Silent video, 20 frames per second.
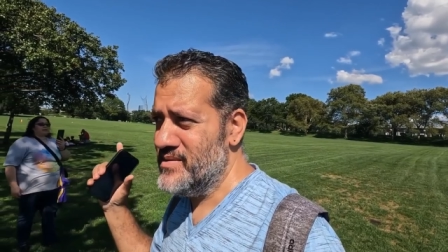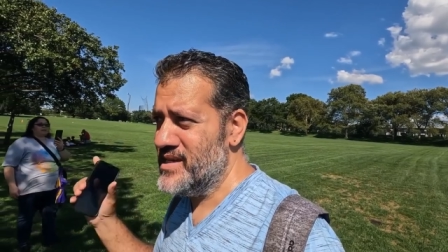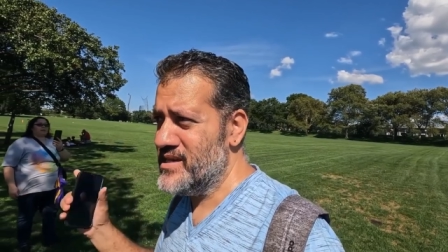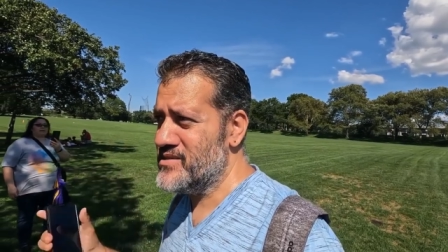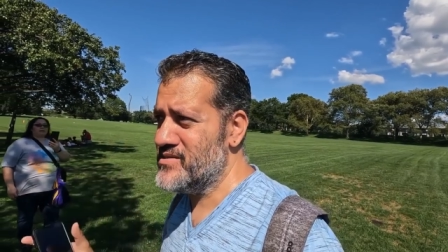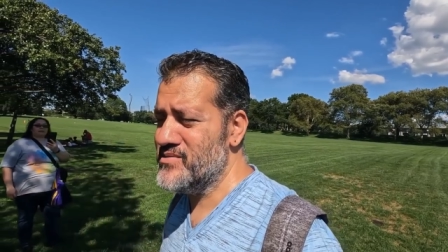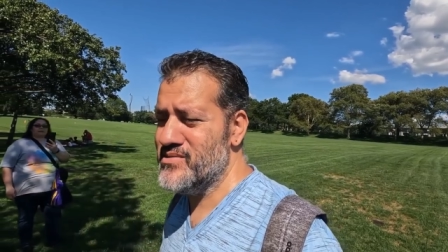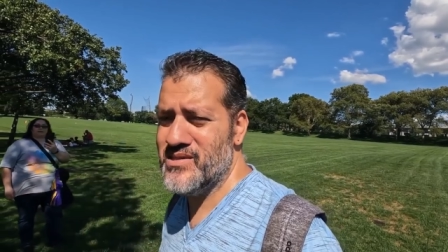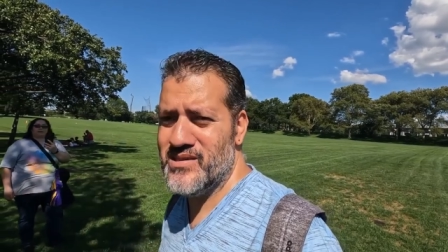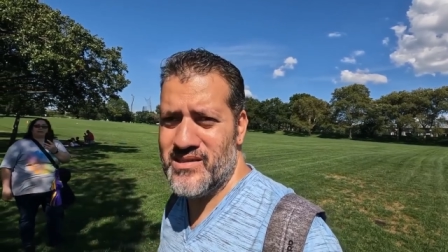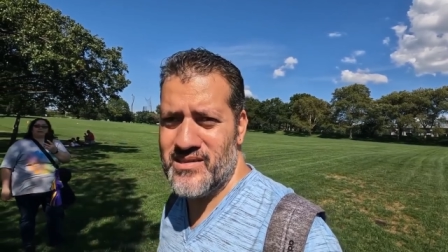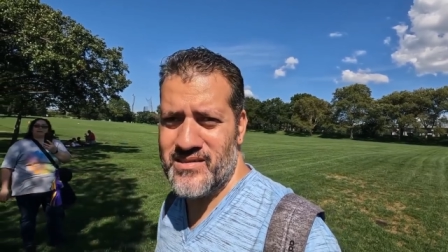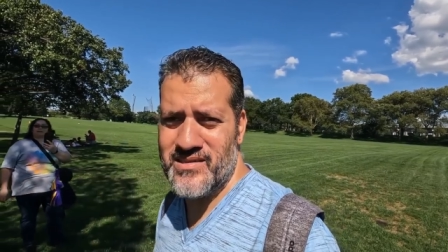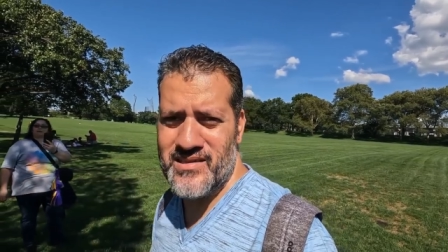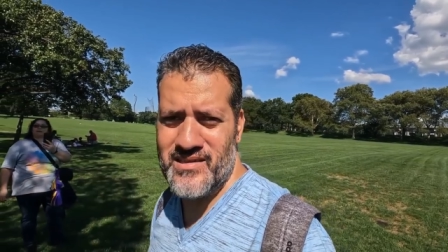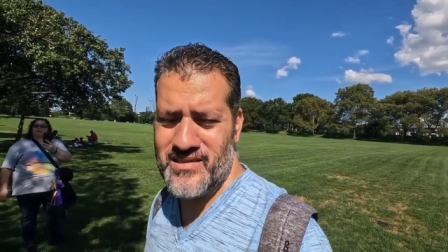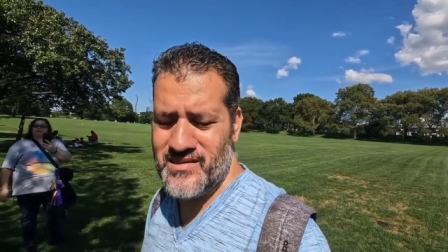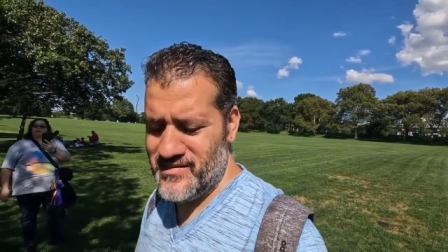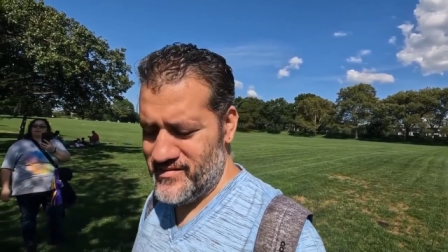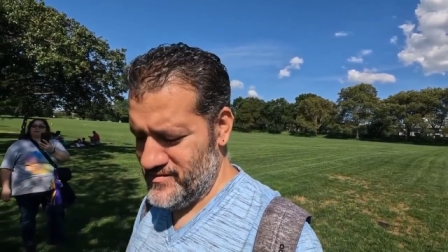next to the
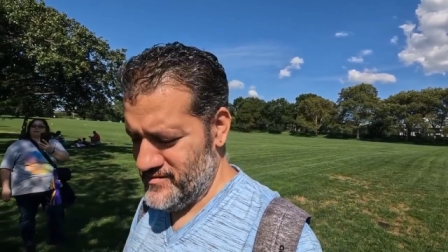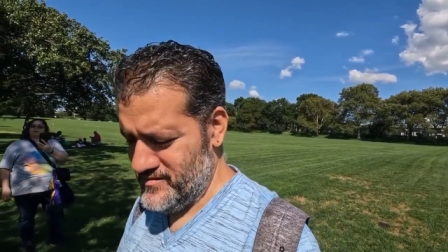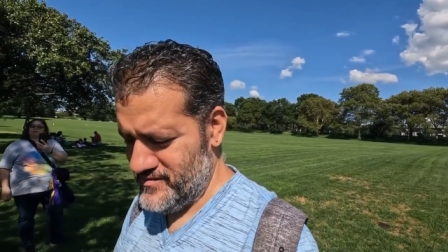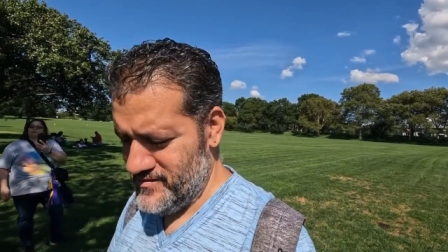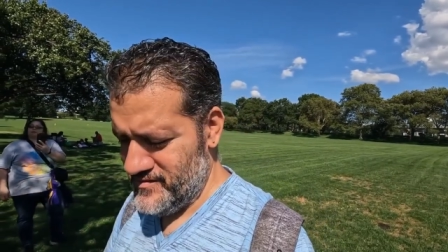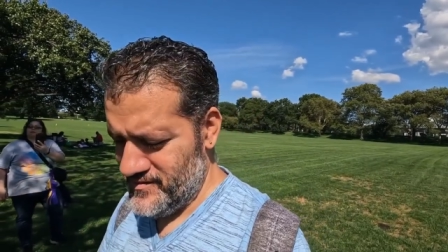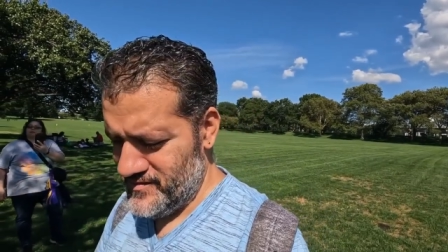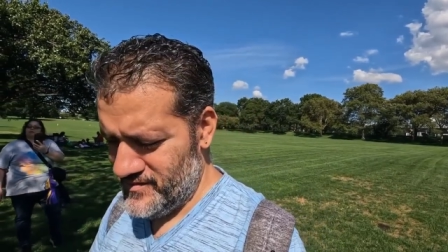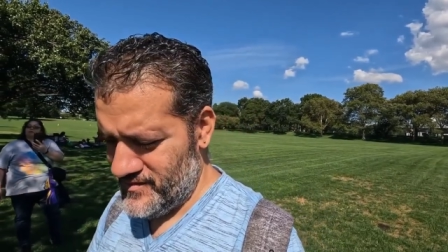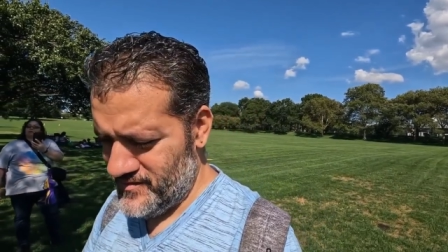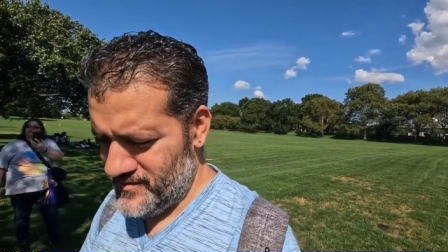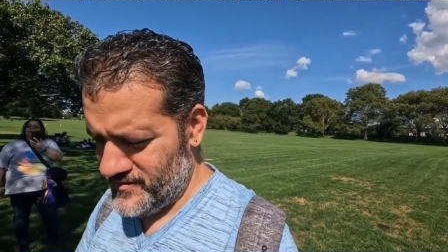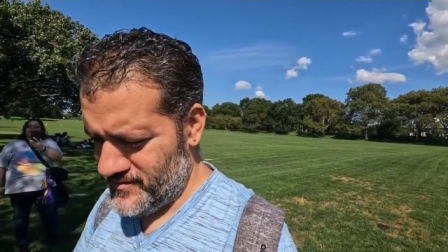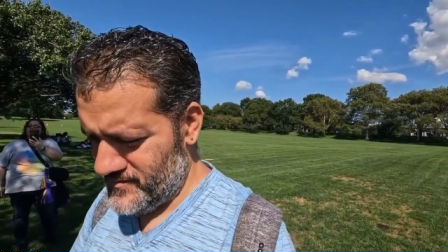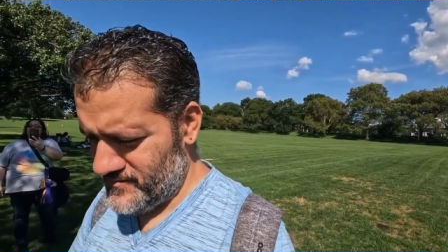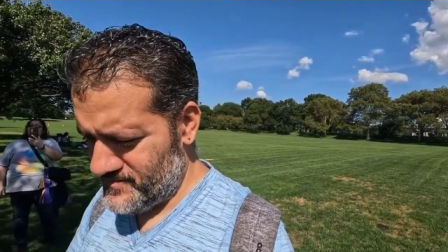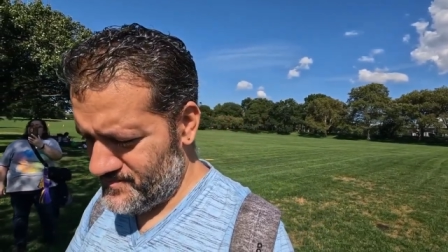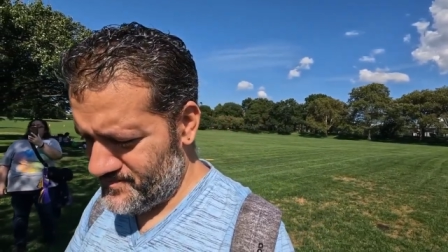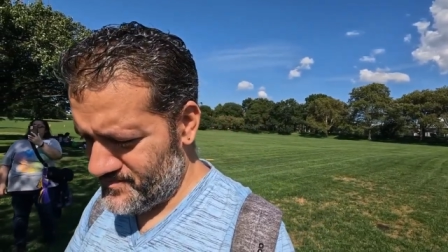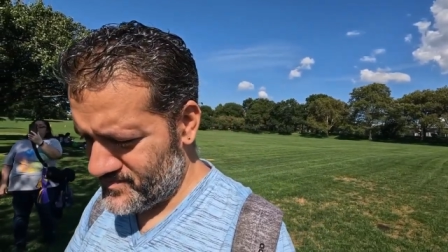the
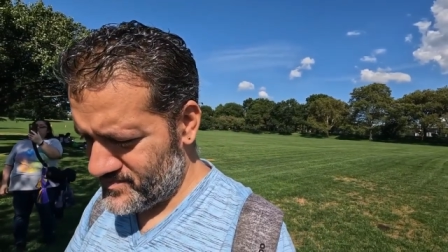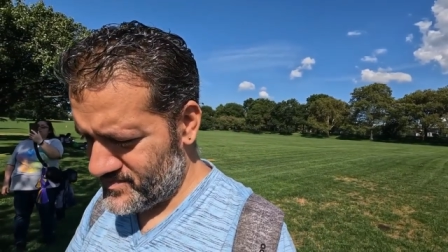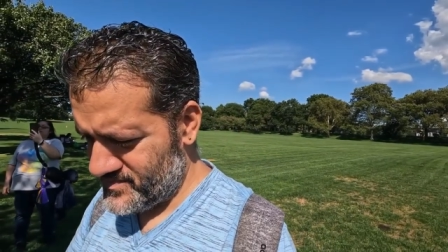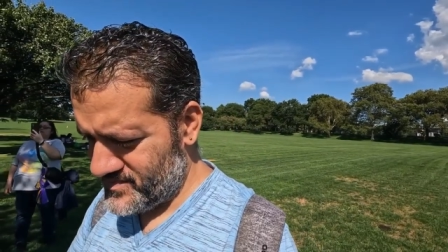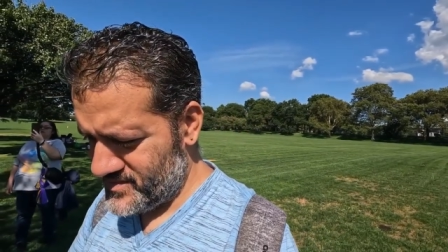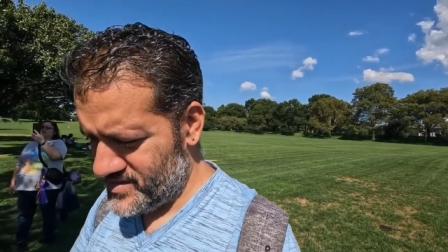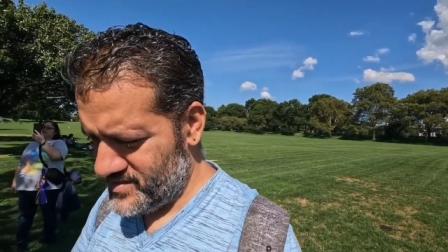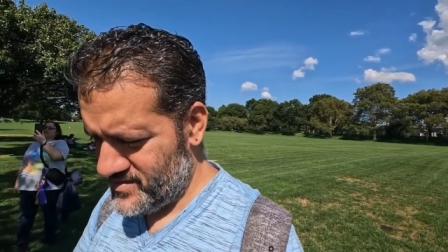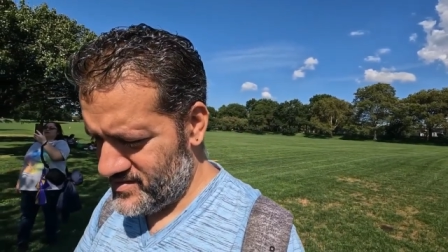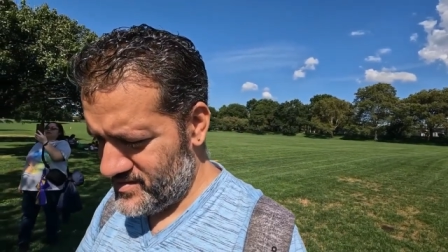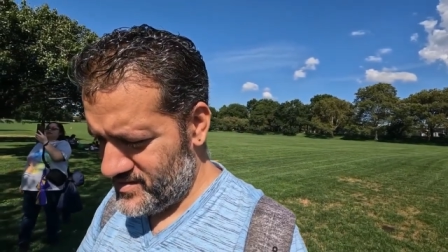um,